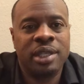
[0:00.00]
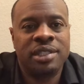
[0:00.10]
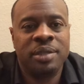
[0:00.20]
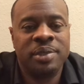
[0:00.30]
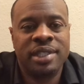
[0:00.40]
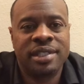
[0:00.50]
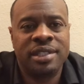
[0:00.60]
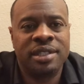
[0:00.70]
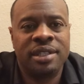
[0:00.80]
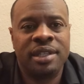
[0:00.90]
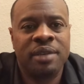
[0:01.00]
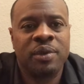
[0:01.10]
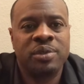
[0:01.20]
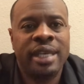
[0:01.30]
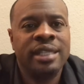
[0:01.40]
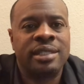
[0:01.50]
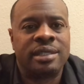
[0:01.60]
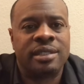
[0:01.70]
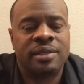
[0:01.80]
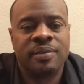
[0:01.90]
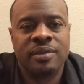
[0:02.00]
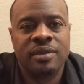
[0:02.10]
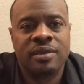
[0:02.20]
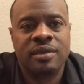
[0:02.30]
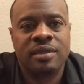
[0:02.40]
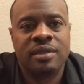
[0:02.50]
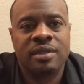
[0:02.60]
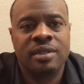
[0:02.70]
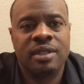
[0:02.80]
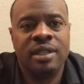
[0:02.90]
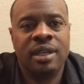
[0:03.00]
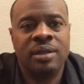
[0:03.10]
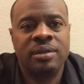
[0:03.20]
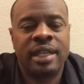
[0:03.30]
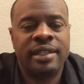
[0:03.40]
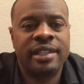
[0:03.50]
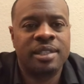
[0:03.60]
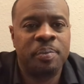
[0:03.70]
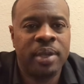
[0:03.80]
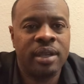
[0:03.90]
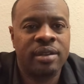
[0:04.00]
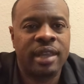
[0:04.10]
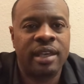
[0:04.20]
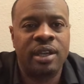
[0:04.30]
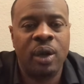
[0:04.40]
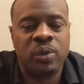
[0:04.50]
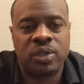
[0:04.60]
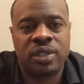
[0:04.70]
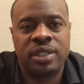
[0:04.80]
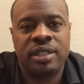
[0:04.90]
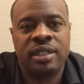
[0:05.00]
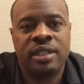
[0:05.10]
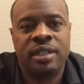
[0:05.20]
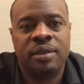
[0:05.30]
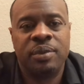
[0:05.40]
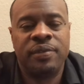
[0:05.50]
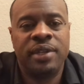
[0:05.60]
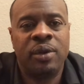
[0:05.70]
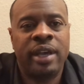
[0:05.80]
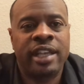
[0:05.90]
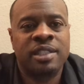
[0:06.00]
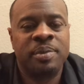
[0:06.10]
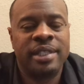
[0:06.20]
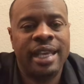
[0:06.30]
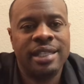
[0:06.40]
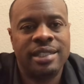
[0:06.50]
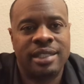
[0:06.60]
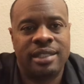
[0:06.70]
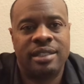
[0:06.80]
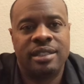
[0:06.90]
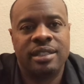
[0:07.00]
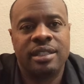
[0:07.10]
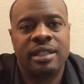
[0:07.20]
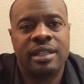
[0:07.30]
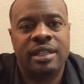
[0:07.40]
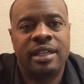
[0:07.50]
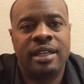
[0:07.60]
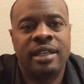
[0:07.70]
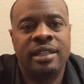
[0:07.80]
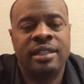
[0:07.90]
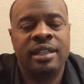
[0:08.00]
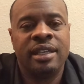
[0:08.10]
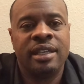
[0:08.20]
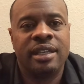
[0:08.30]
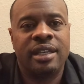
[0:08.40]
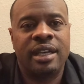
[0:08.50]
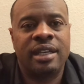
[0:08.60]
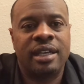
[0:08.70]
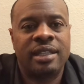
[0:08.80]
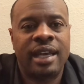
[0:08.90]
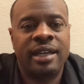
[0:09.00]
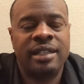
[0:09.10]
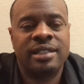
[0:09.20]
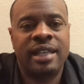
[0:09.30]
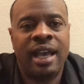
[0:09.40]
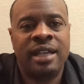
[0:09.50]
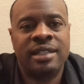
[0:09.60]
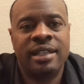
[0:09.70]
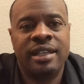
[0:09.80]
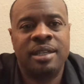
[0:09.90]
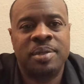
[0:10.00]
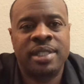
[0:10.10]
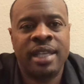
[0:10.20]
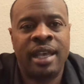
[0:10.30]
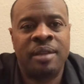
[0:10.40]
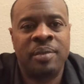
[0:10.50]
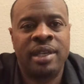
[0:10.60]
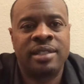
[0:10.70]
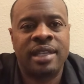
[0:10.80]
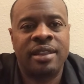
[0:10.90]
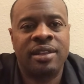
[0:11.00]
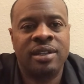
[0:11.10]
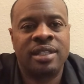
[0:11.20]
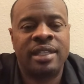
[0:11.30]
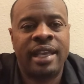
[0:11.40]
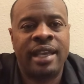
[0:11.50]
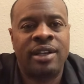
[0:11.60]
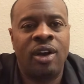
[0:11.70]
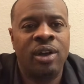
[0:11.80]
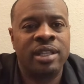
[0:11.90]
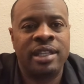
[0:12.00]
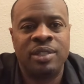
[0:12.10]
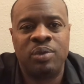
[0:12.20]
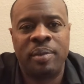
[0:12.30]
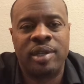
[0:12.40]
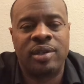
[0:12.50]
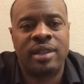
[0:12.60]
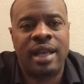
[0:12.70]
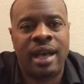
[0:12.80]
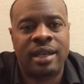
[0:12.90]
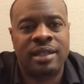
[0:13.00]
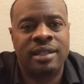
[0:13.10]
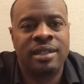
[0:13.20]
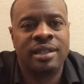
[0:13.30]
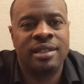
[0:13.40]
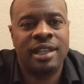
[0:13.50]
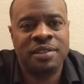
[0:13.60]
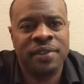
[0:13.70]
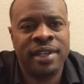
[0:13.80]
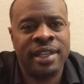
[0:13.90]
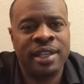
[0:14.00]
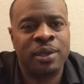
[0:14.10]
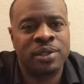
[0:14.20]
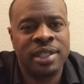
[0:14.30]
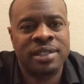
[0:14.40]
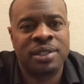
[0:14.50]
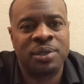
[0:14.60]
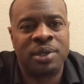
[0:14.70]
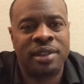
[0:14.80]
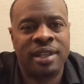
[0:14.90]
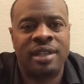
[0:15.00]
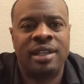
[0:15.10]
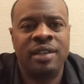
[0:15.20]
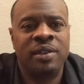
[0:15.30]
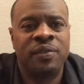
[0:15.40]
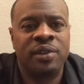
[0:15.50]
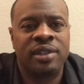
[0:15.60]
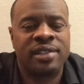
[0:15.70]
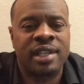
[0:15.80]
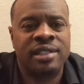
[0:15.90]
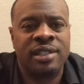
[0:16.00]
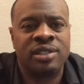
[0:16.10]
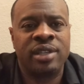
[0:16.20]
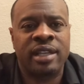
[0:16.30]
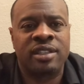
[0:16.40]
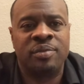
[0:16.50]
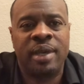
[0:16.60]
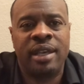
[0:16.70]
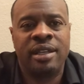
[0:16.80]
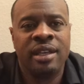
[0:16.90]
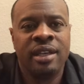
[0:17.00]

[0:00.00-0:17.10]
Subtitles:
that she was just in their rotation. They disappear, they ghost with no explanation. And a lot of these guys, they get upset because they thought that they had all of these women on lock. That's very egotistical to think. Even if you're the sexually attractive man,